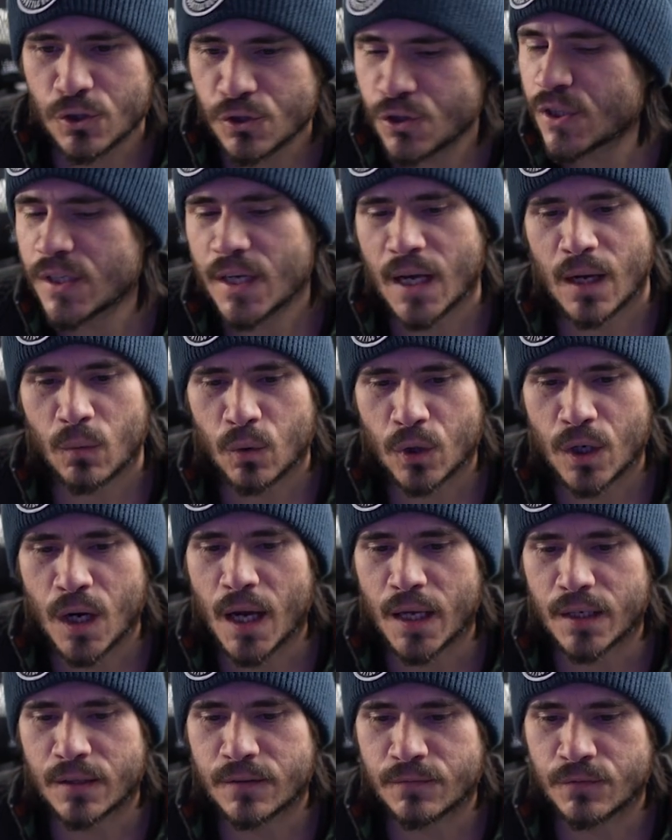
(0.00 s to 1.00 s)
you see how we're
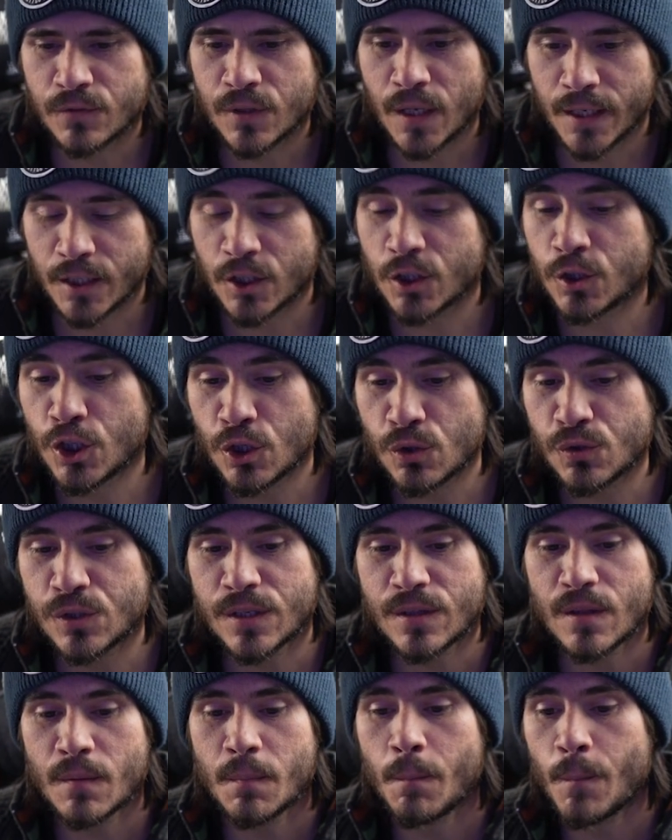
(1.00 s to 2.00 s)
kind of like
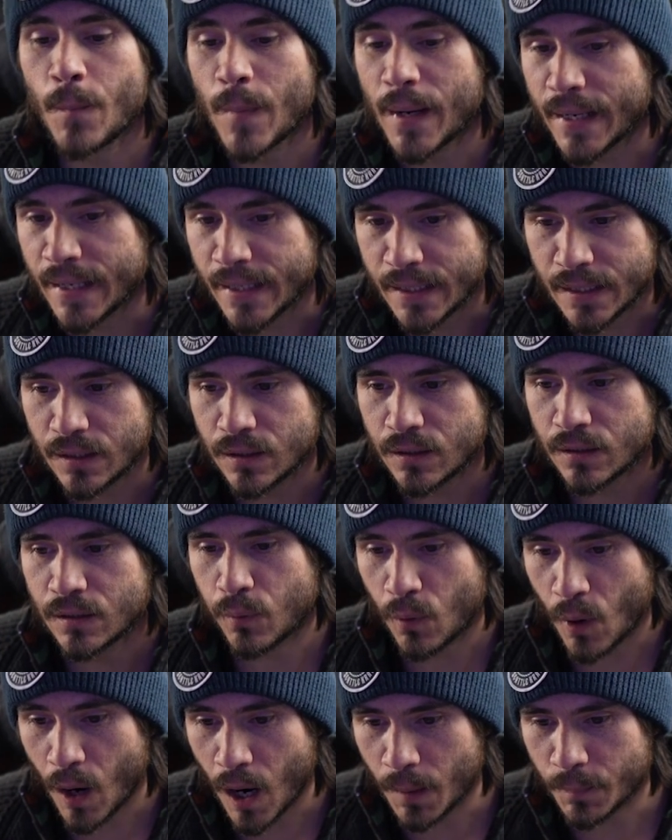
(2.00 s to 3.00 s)
using the main
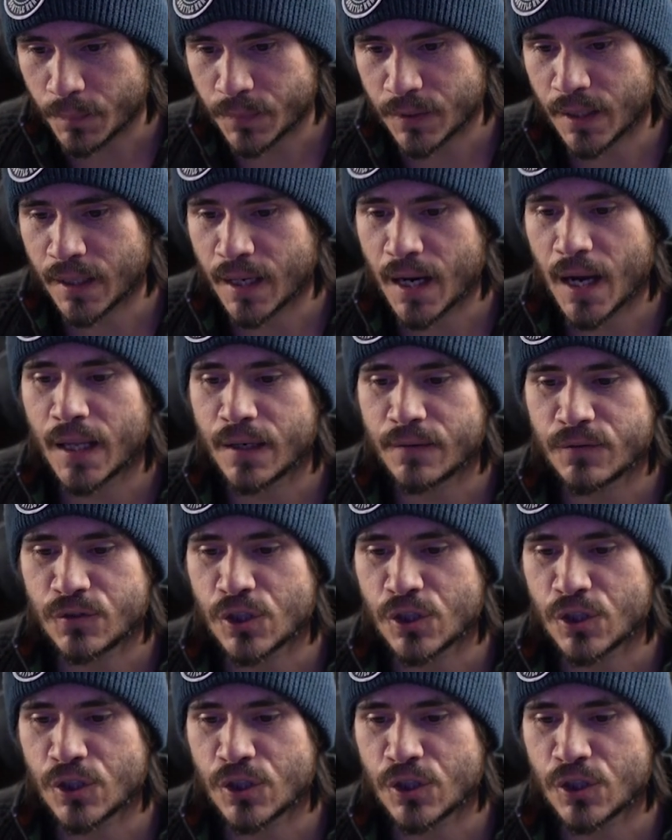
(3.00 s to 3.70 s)
prompt and kind of